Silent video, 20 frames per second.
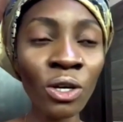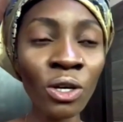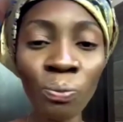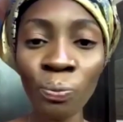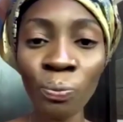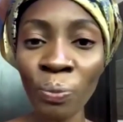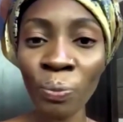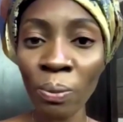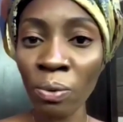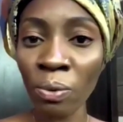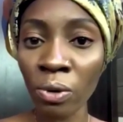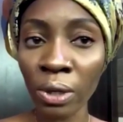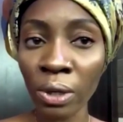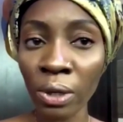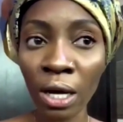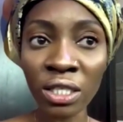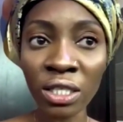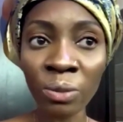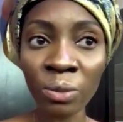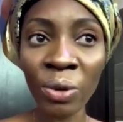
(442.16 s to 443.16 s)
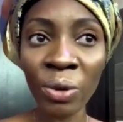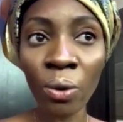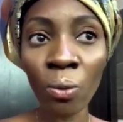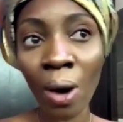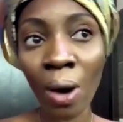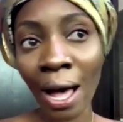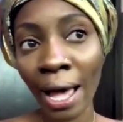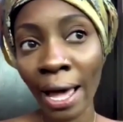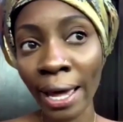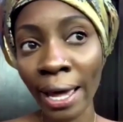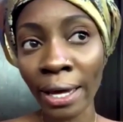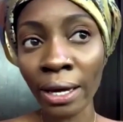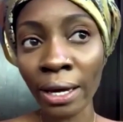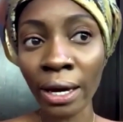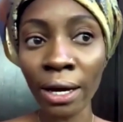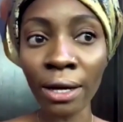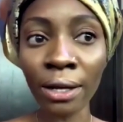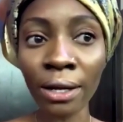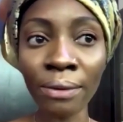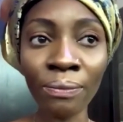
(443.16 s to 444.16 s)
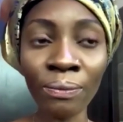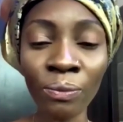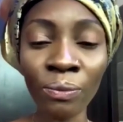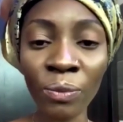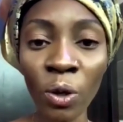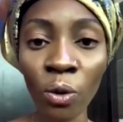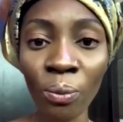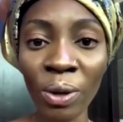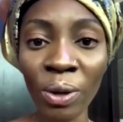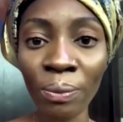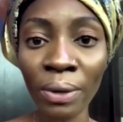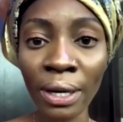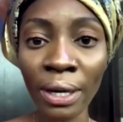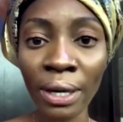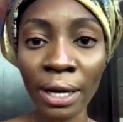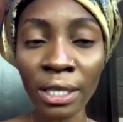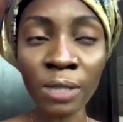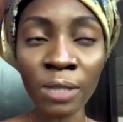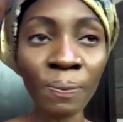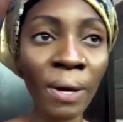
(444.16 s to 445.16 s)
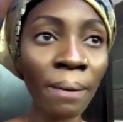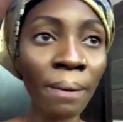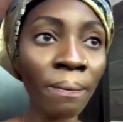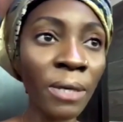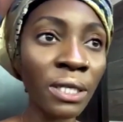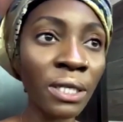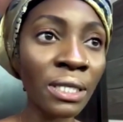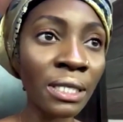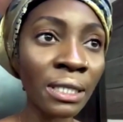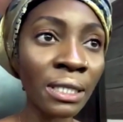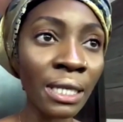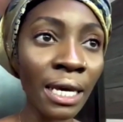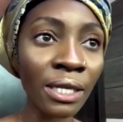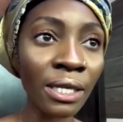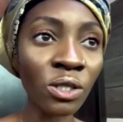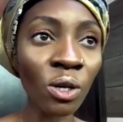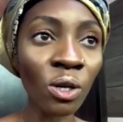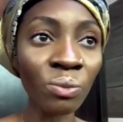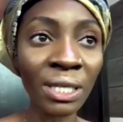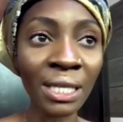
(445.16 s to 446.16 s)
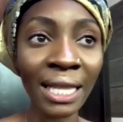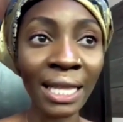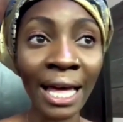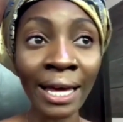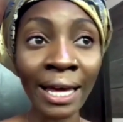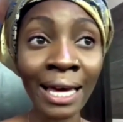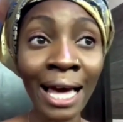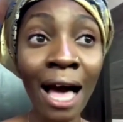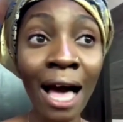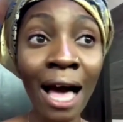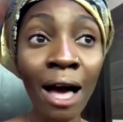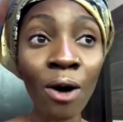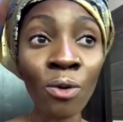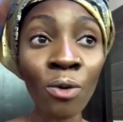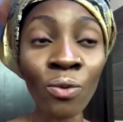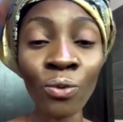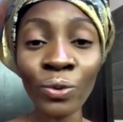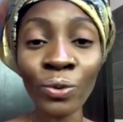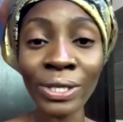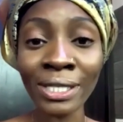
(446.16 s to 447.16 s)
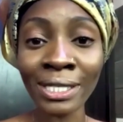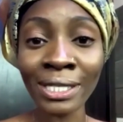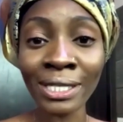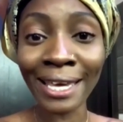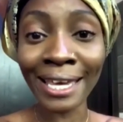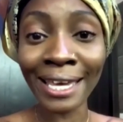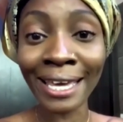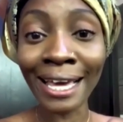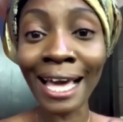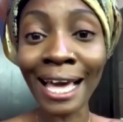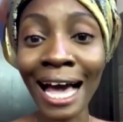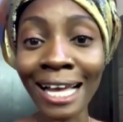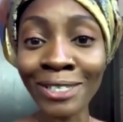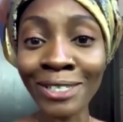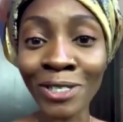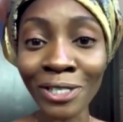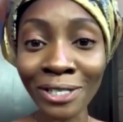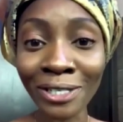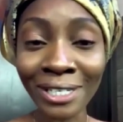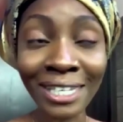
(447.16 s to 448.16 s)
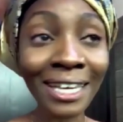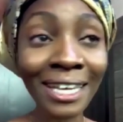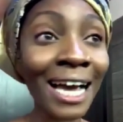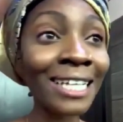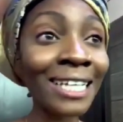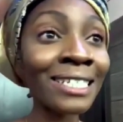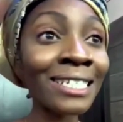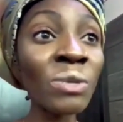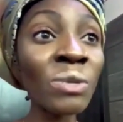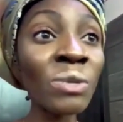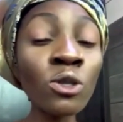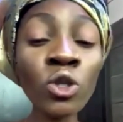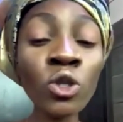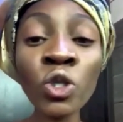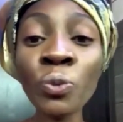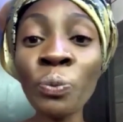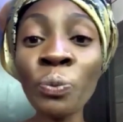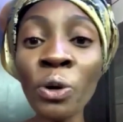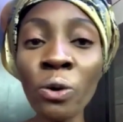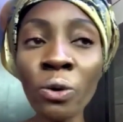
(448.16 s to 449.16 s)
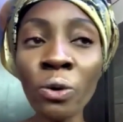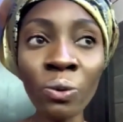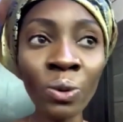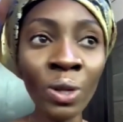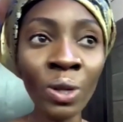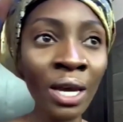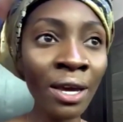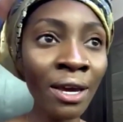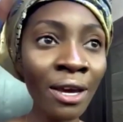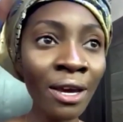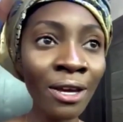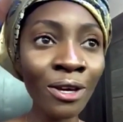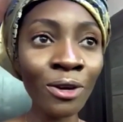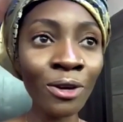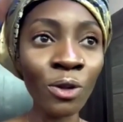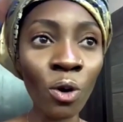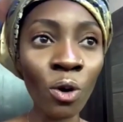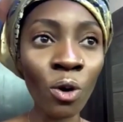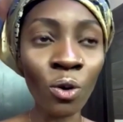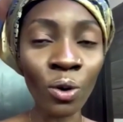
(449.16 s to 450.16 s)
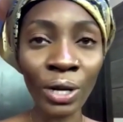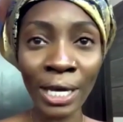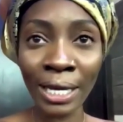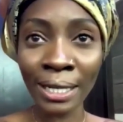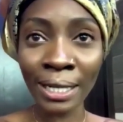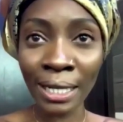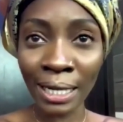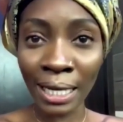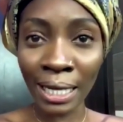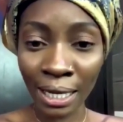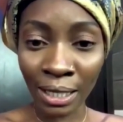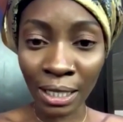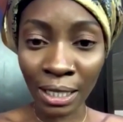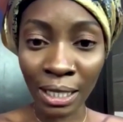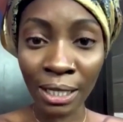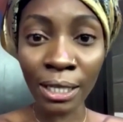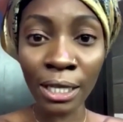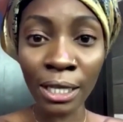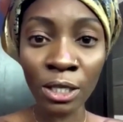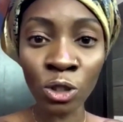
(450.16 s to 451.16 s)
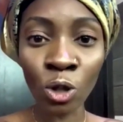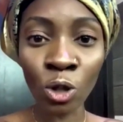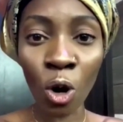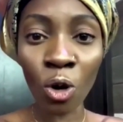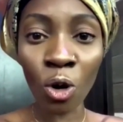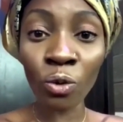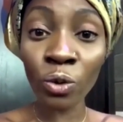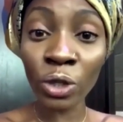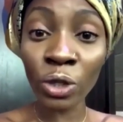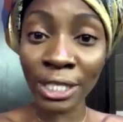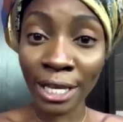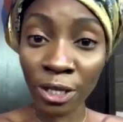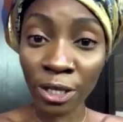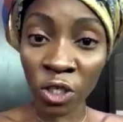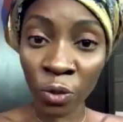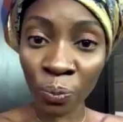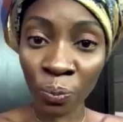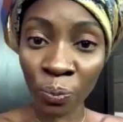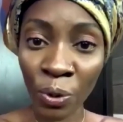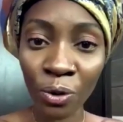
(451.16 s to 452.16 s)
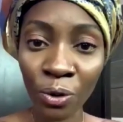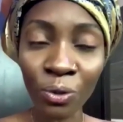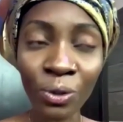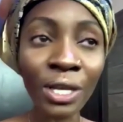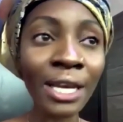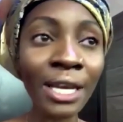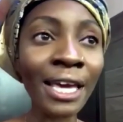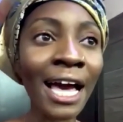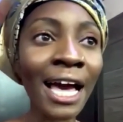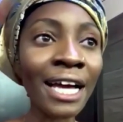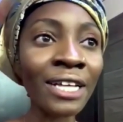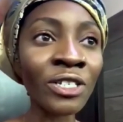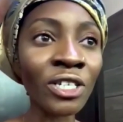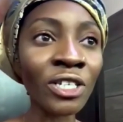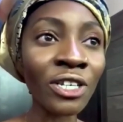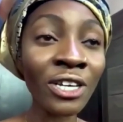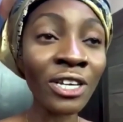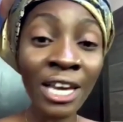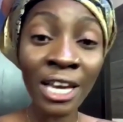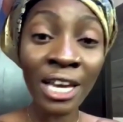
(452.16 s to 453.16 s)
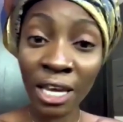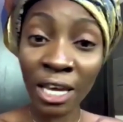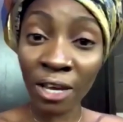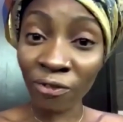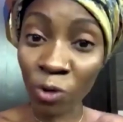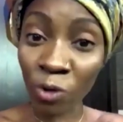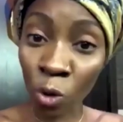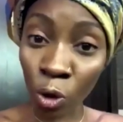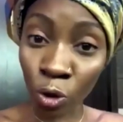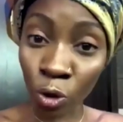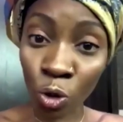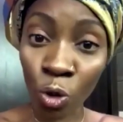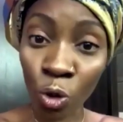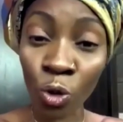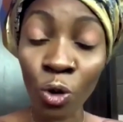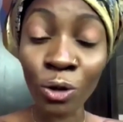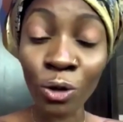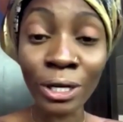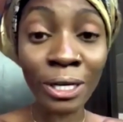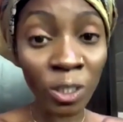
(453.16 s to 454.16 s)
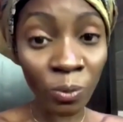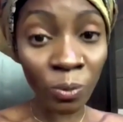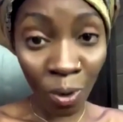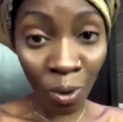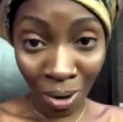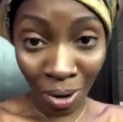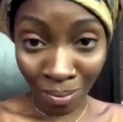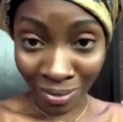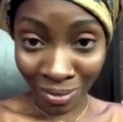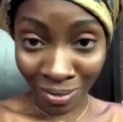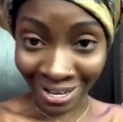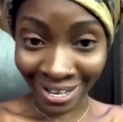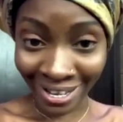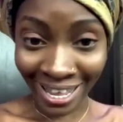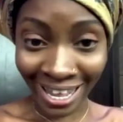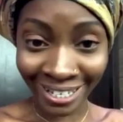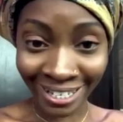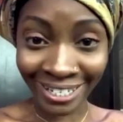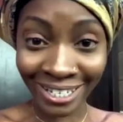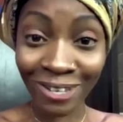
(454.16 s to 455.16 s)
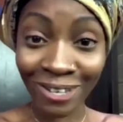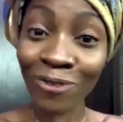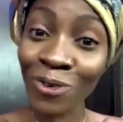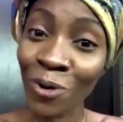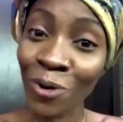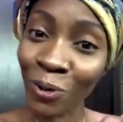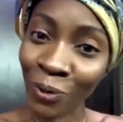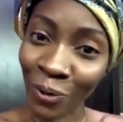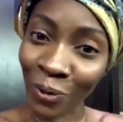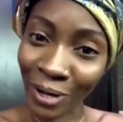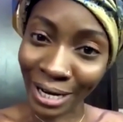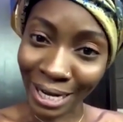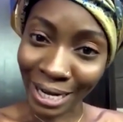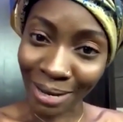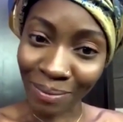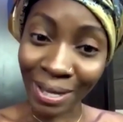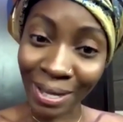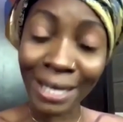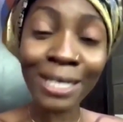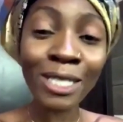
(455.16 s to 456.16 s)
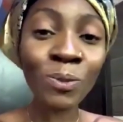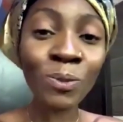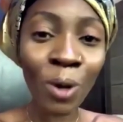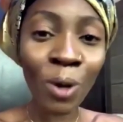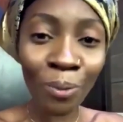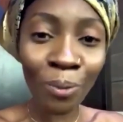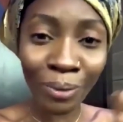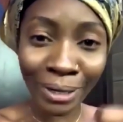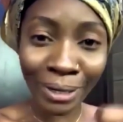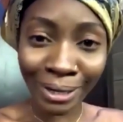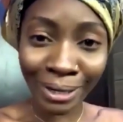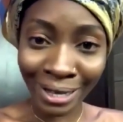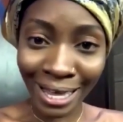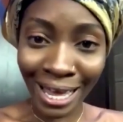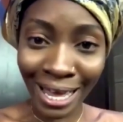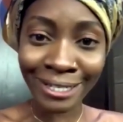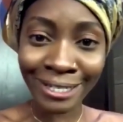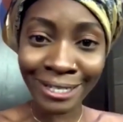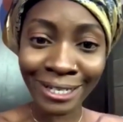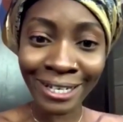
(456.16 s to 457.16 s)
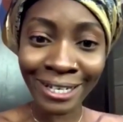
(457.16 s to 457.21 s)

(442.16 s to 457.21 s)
People will ask me why, maybe expect me to say something like how we say Ingaji. Ingaji means spoon. In Izon, we say spoon, Ingaji. If you go to Ogun, it's probably Ingaji. If you go to Eleme, it's probably Ingaji.